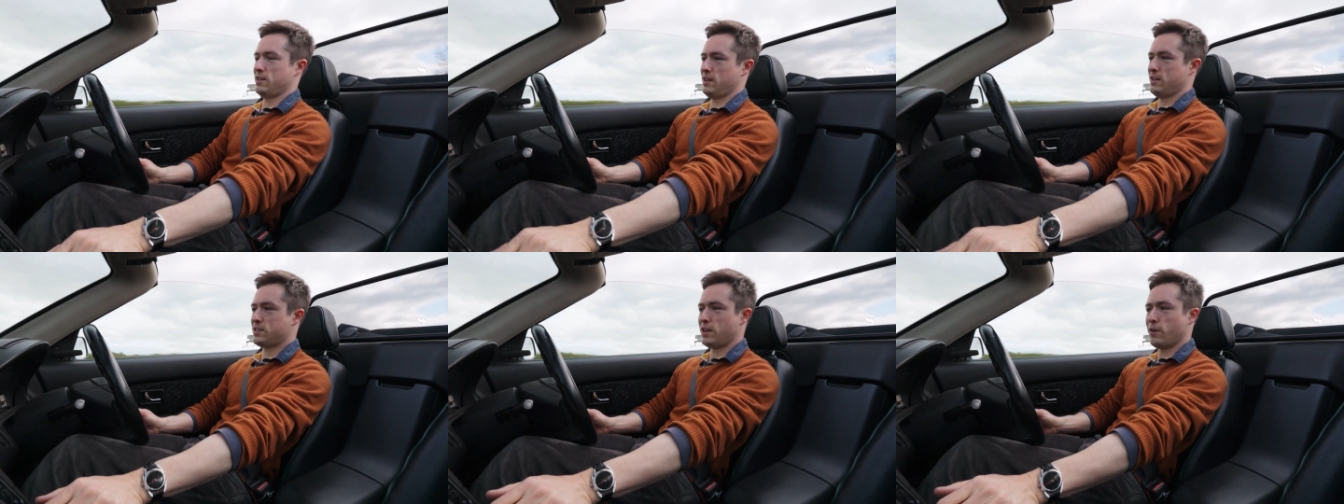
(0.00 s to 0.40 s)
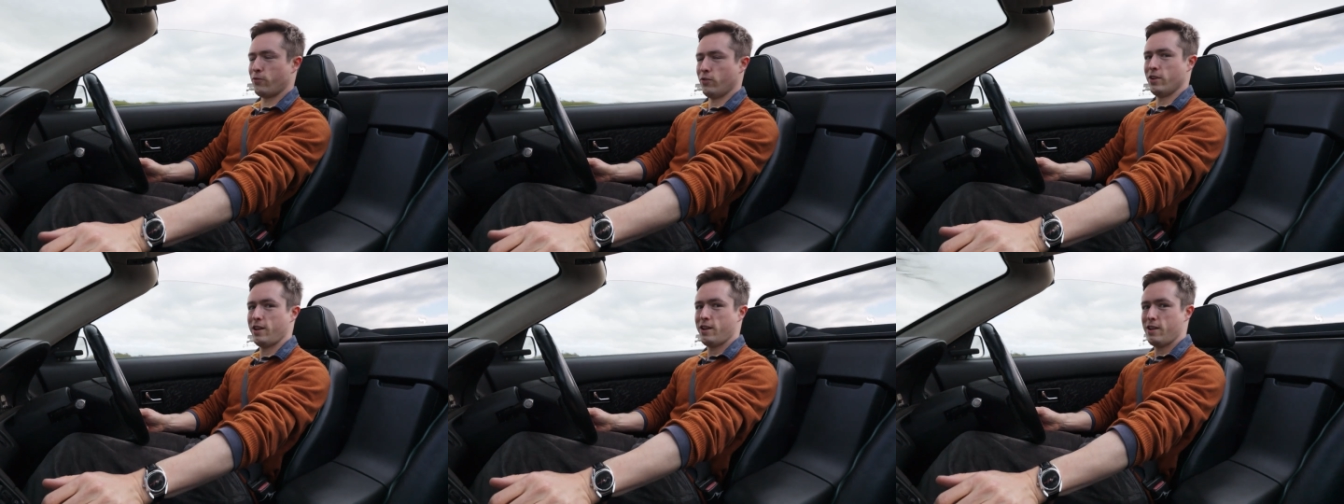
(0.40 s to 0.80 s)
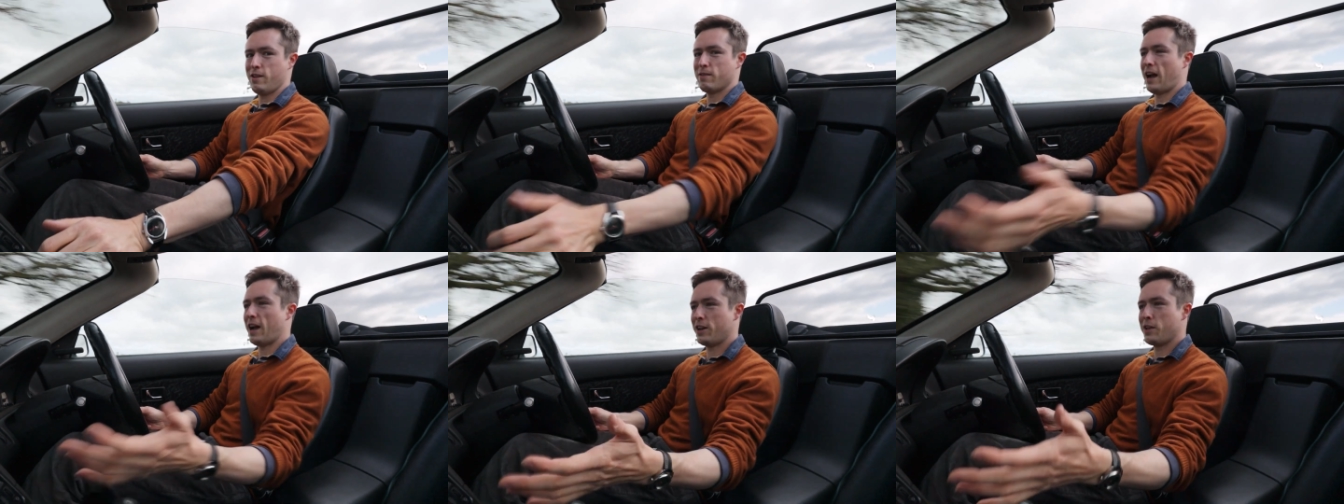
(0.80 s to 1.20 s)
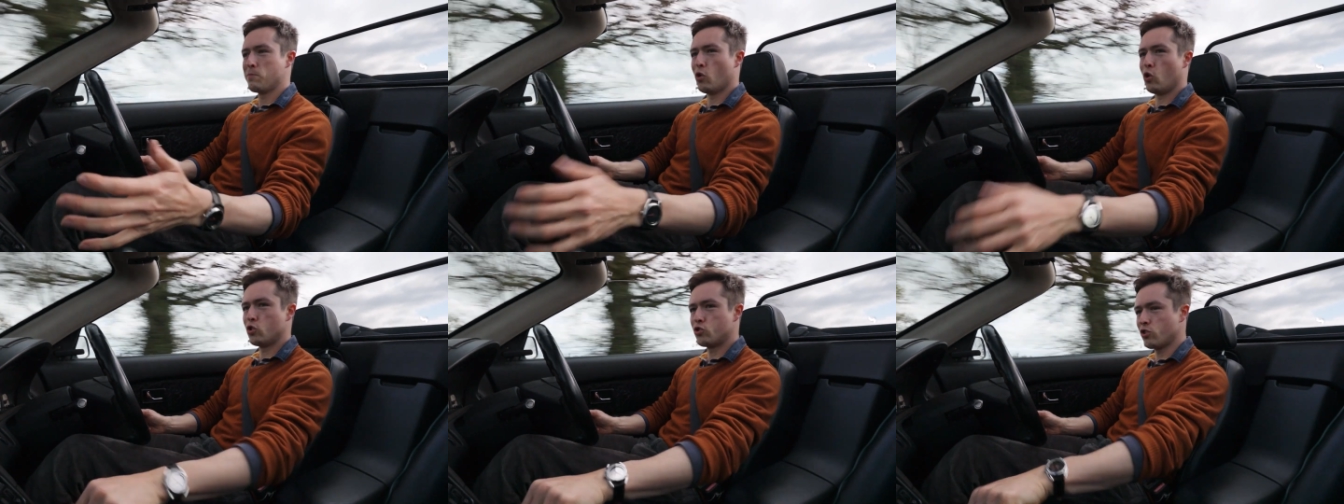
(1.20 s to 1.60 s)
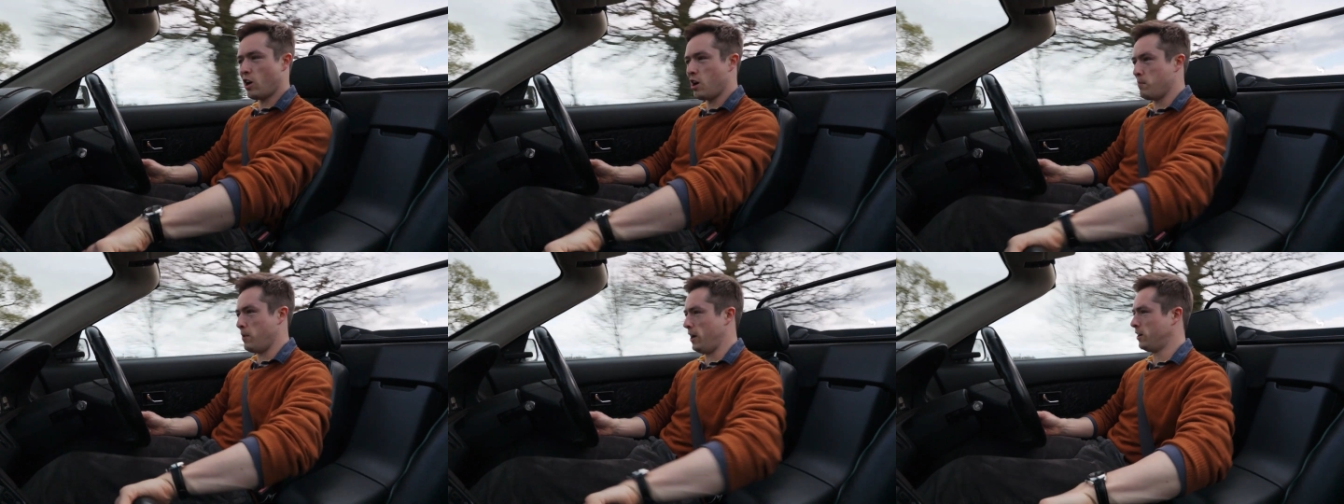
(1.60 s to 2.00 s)
It's definitely adding more
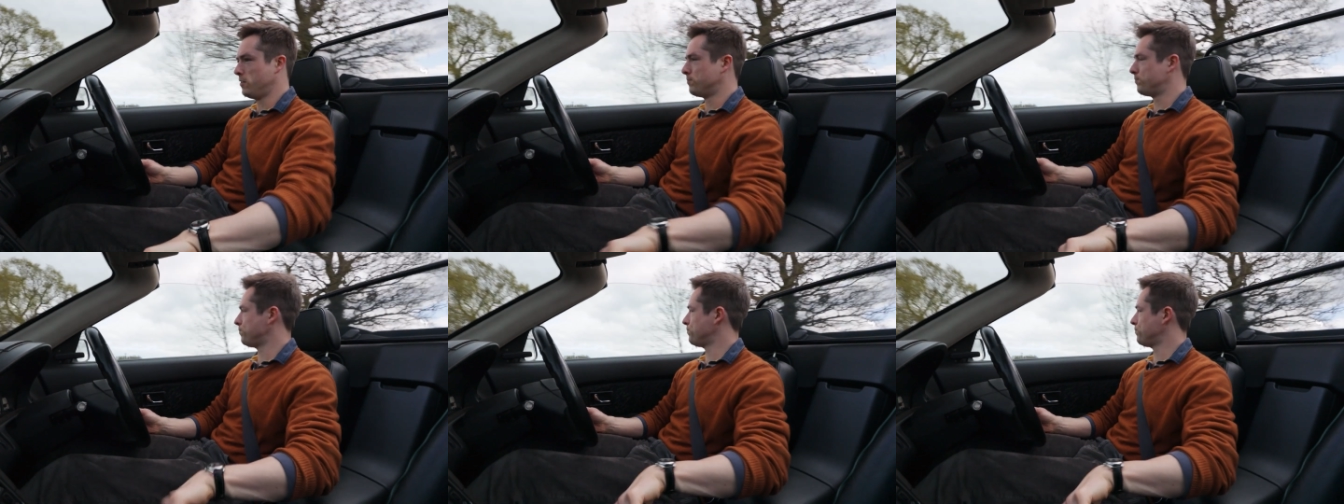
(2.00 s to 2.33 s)
drama,